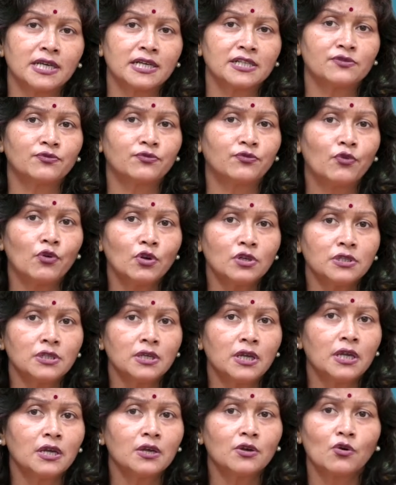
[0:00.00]
as full
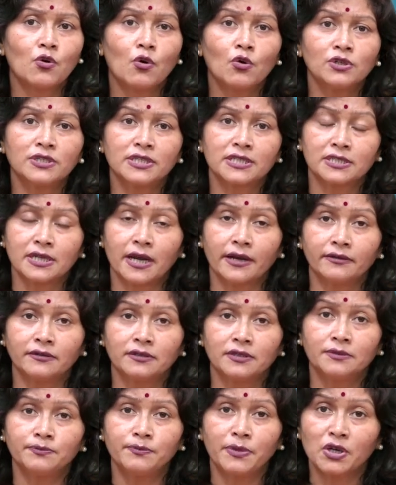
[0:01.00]
gold
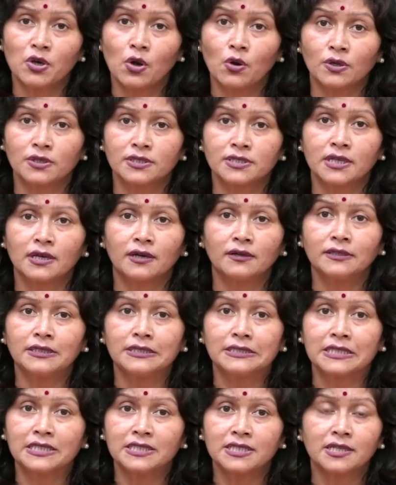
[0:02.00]
standard because under
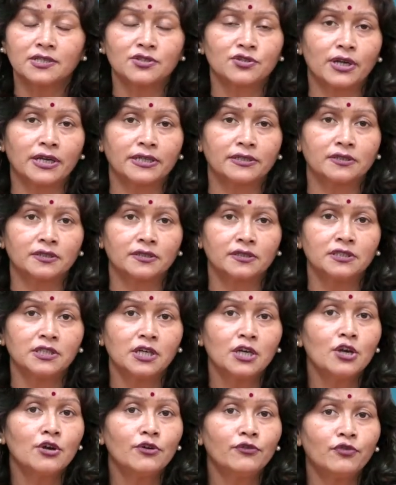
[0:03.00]
this standard
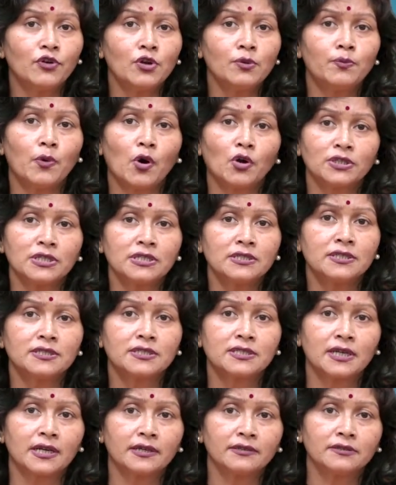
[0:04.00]
full bodied
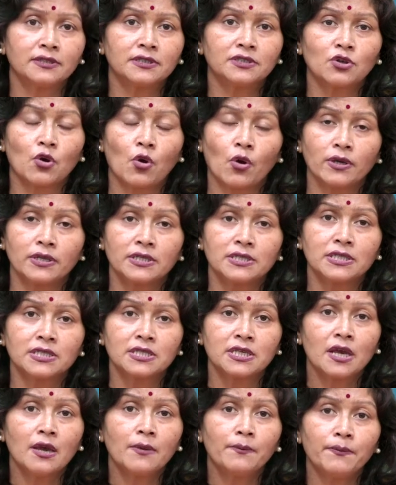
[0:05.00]
standard
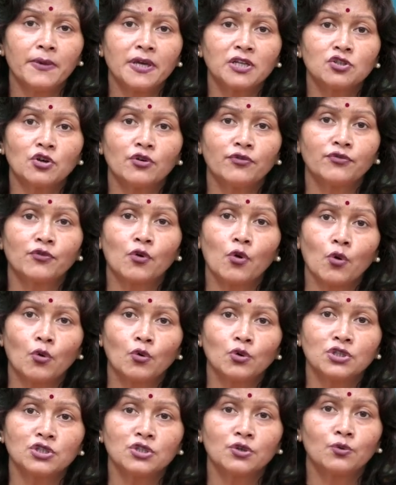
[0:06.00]
coins made of
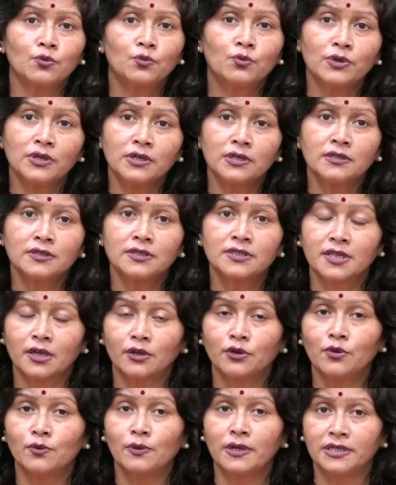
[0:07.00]
gold were
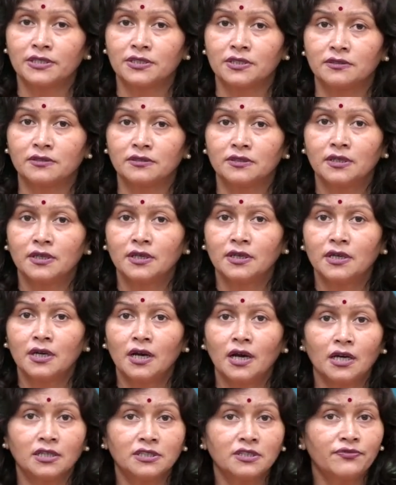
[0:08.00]
circulated.
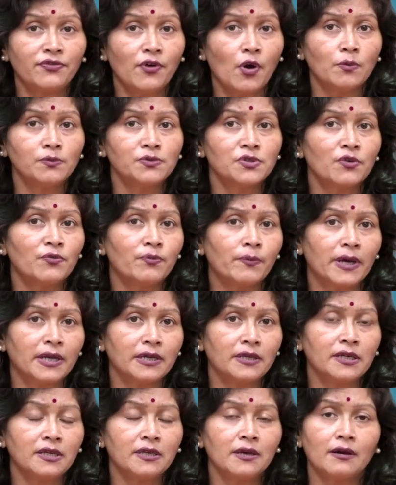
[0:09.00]
Other forms of
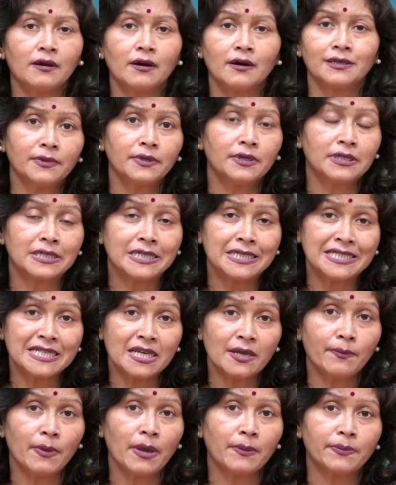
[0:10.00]
money are
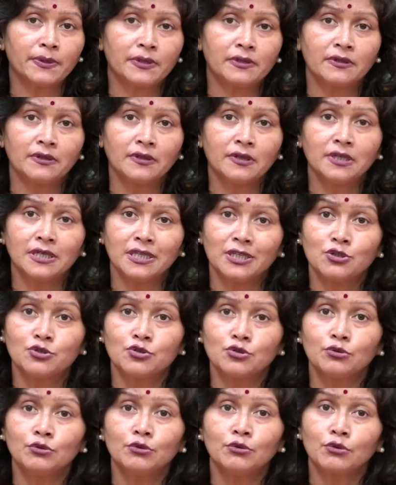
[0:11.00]
redeemable
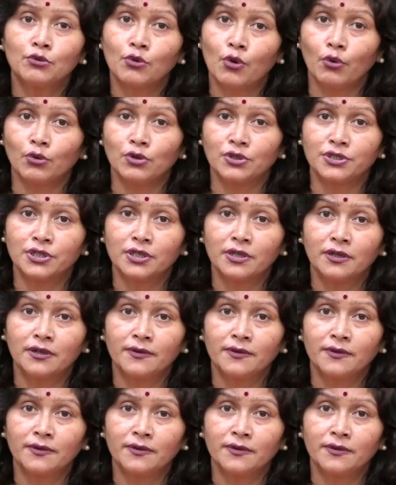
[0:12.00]
into gold.